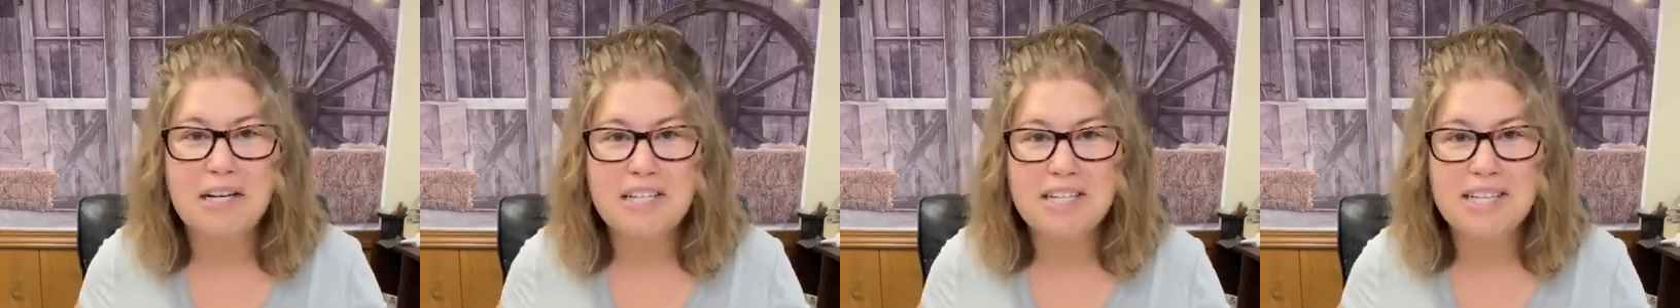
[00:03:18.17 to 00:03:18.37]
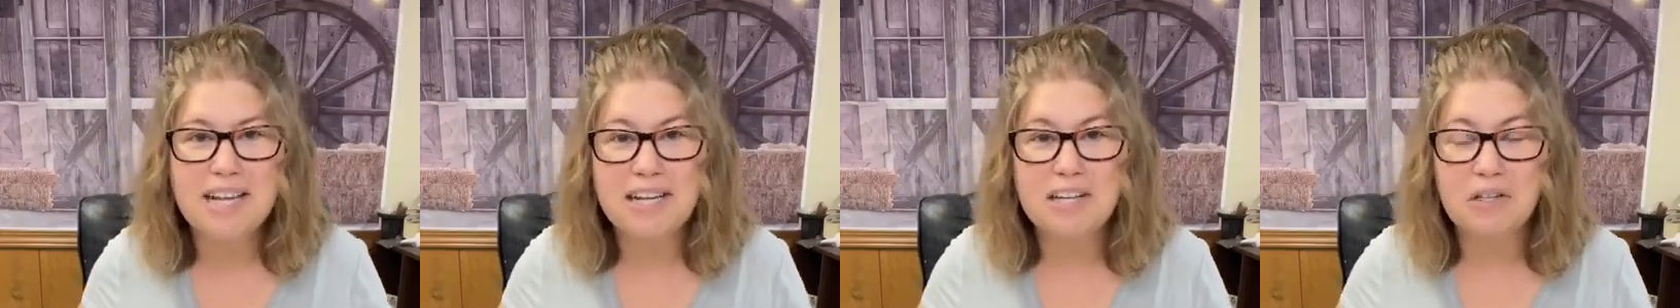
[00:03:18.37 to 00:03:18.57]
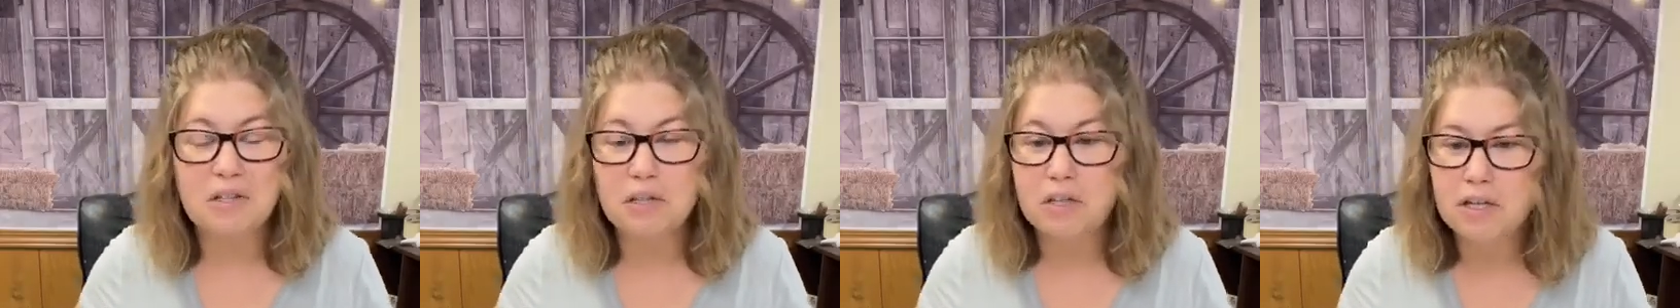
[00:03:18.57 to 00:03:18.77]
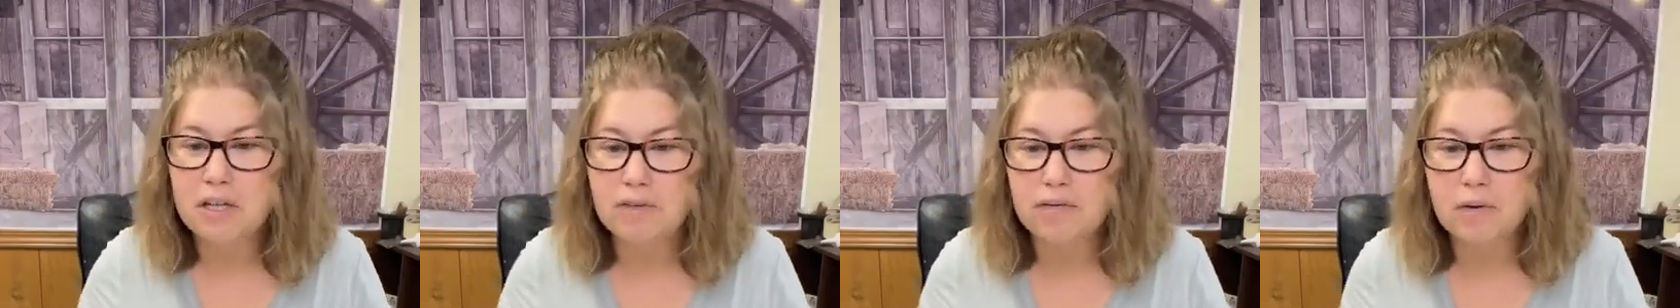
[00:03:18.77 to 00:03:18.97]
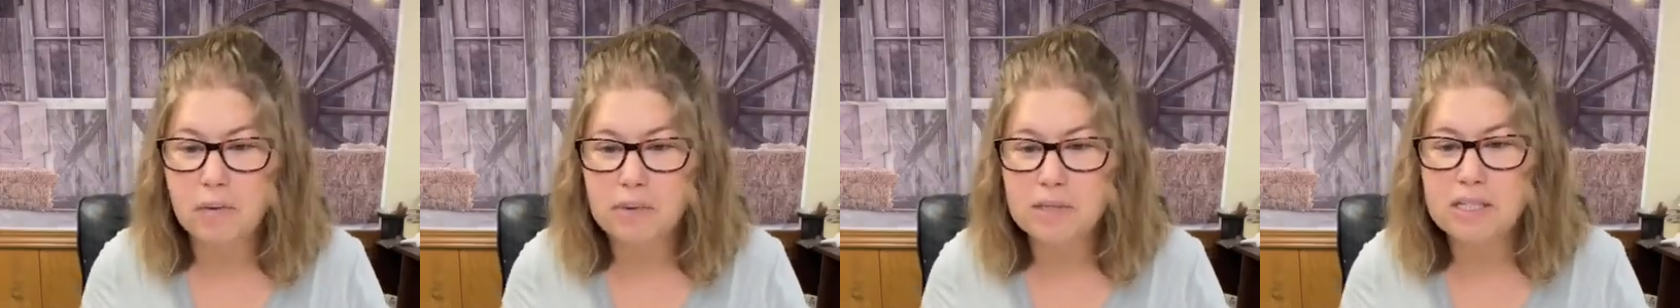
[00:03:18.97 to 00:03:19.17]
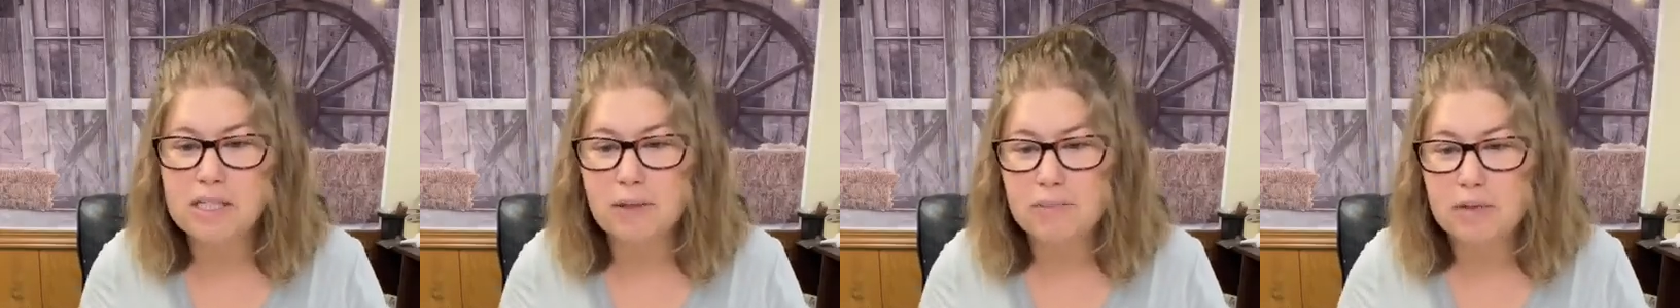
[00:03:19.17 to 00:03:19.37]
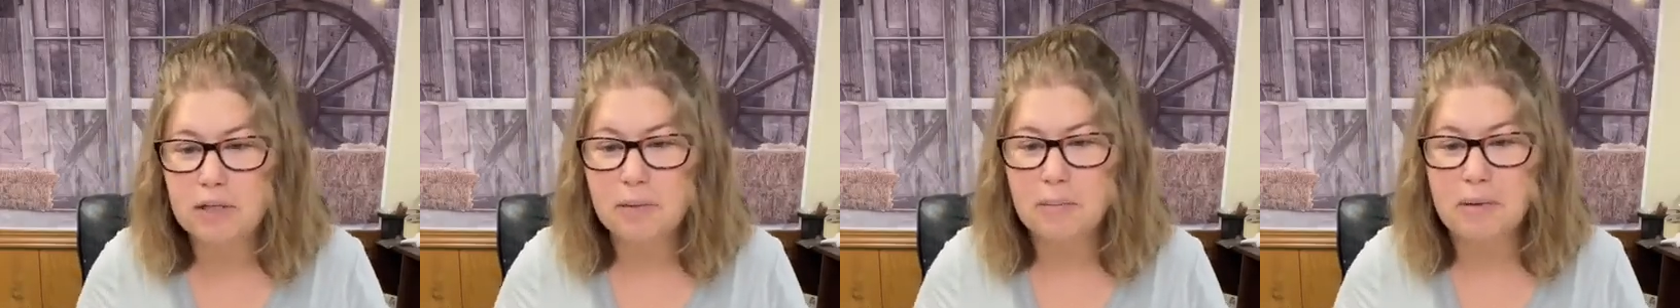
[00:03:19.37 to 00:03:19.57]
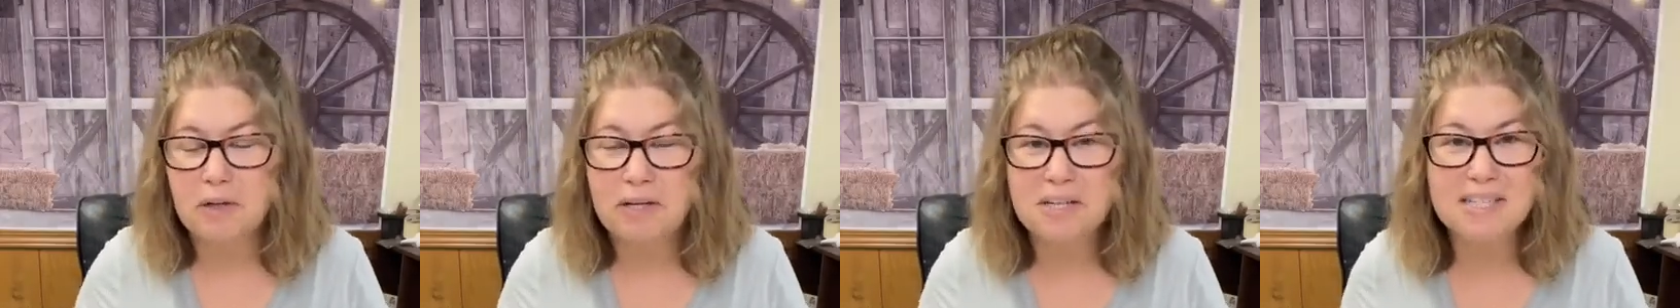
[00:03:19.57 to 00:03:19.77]
I just had to look if it was
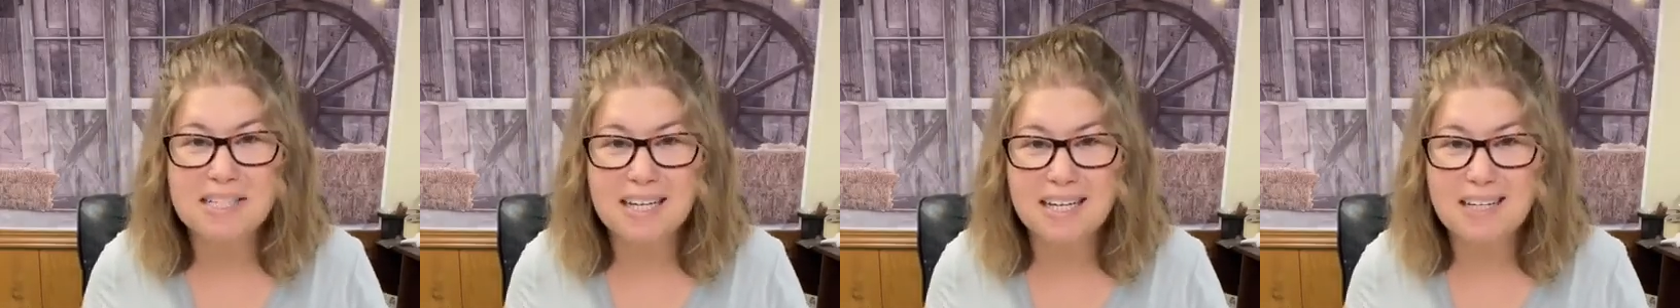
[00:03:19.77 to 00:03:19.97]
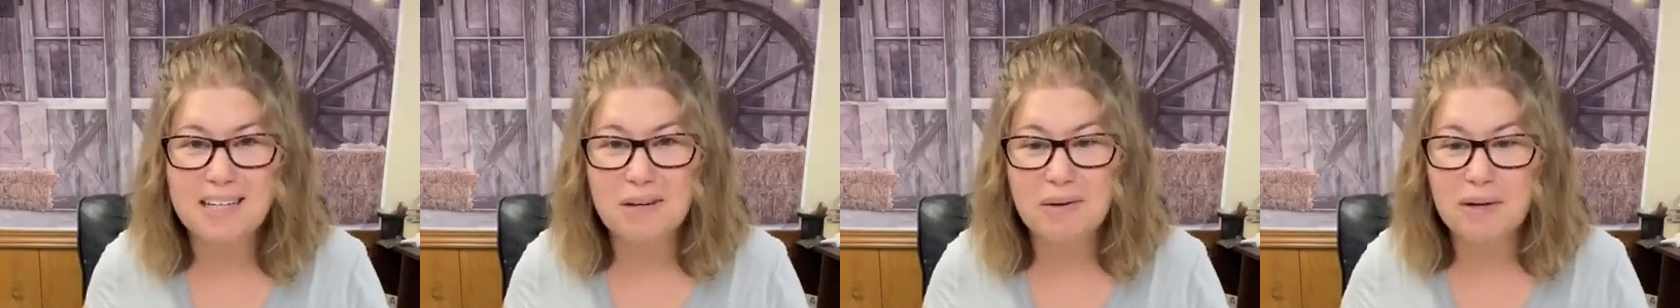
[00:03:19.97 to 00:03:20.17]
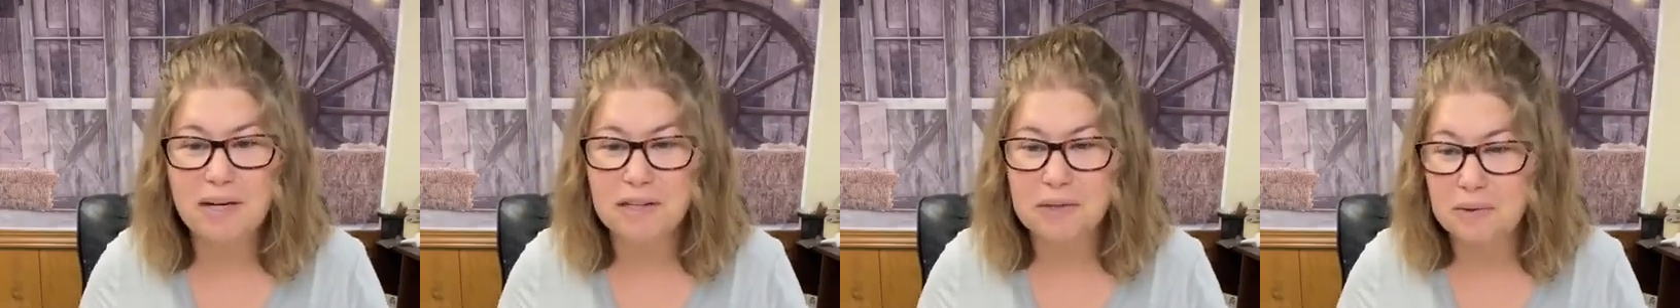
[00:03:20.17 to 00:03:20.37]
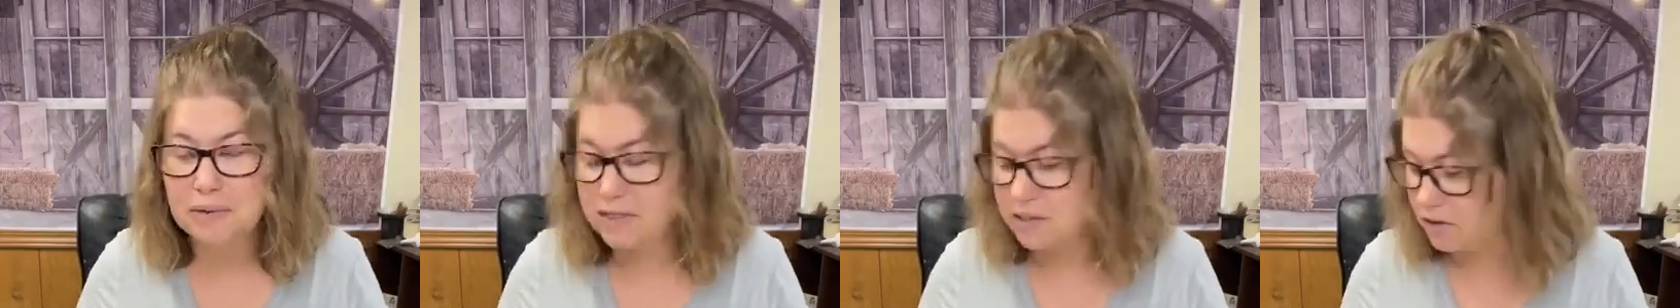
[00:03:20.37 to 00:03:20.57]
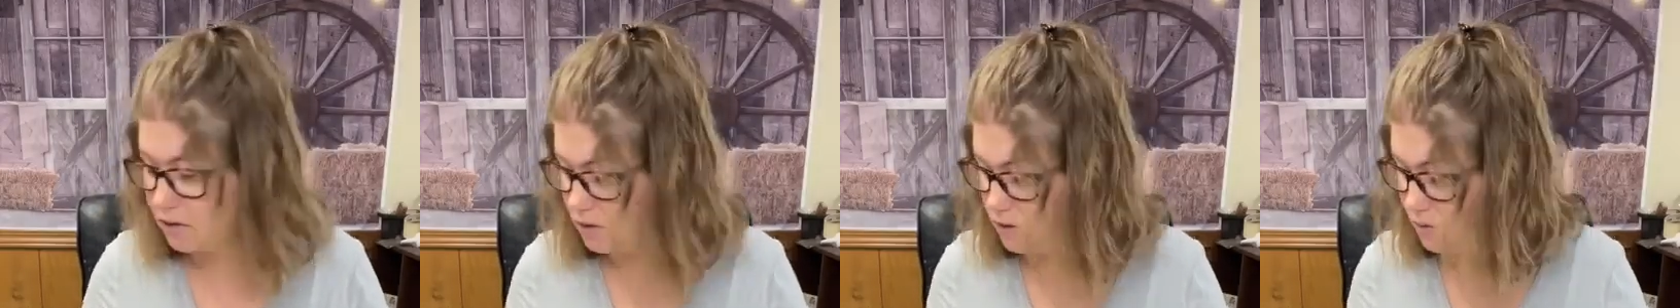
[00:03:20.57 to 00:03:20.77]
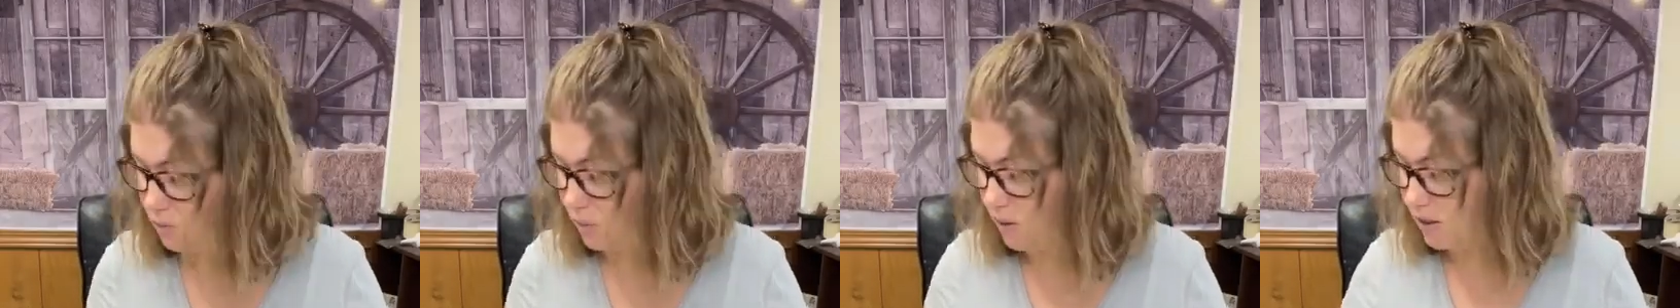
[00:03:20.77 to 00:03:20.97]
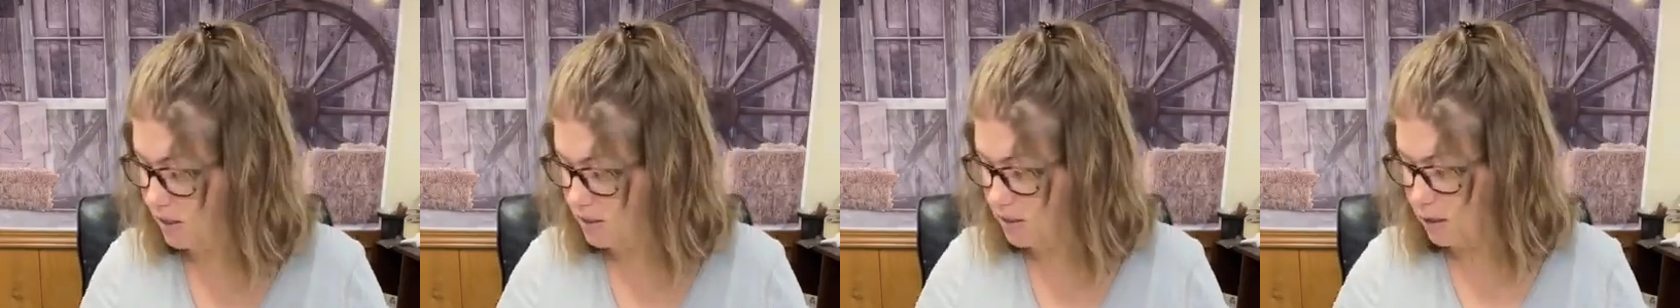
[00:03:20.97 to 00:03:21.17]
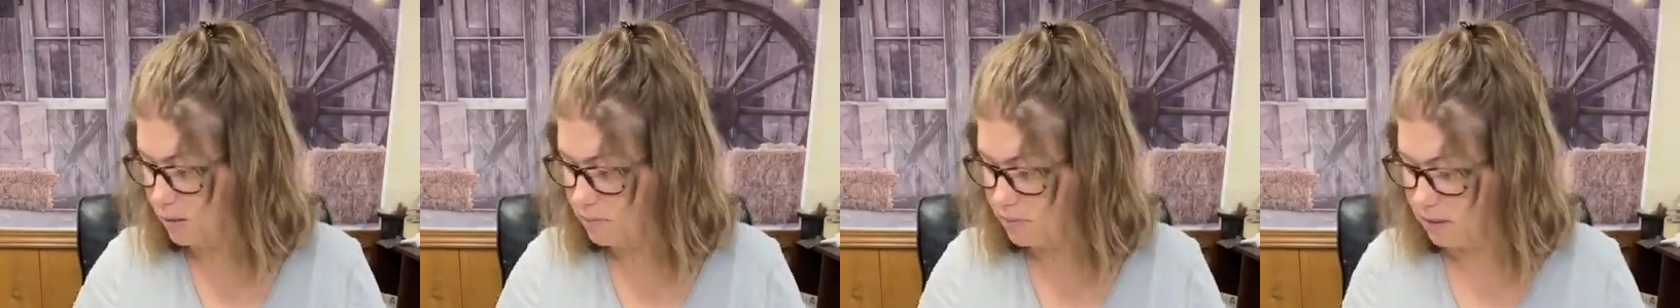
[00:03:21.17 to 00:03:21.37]
September because I know Ellery turns 1
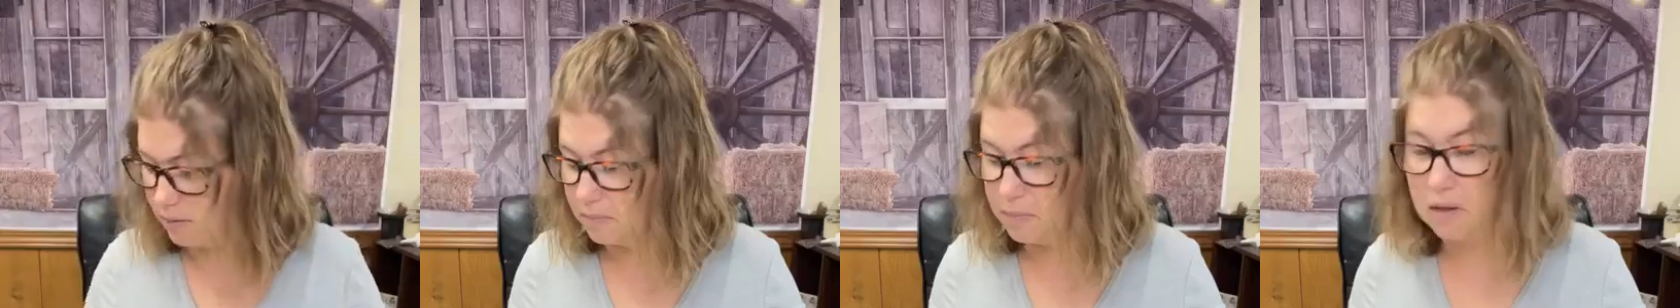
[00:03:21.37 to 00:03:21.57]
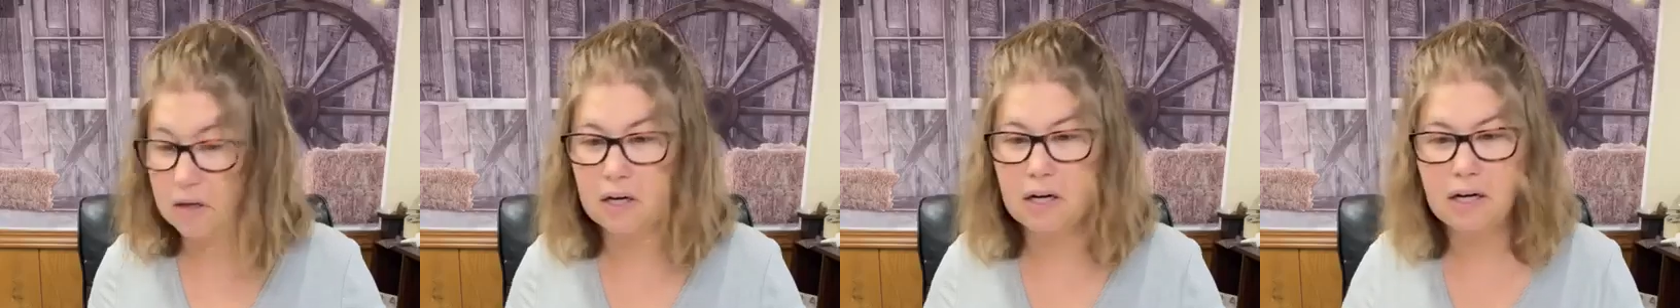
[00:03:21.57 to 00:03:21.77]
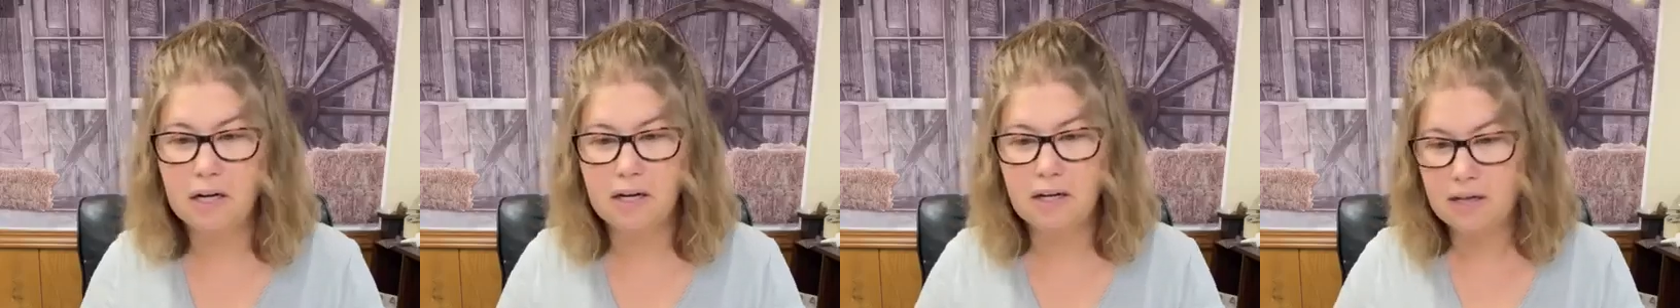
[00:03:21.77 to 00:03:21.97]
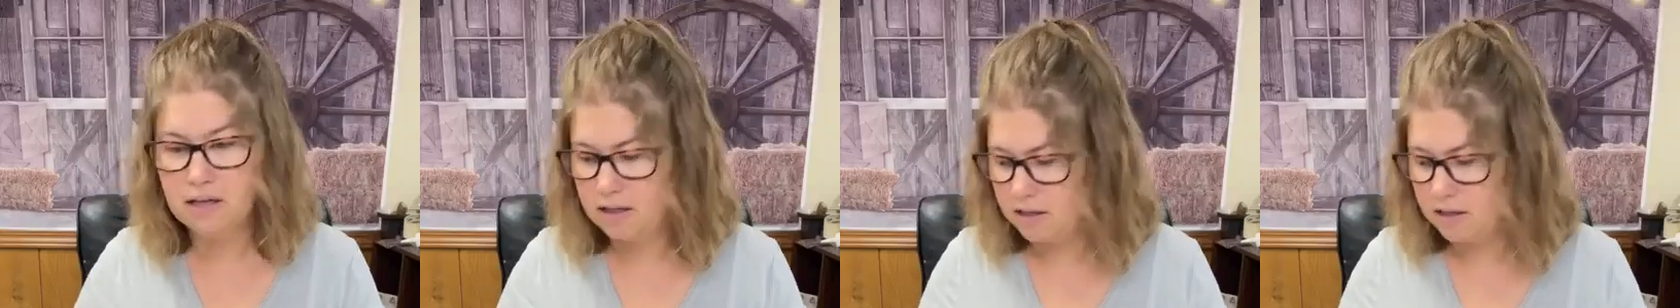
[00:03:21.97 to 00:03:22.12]
in September.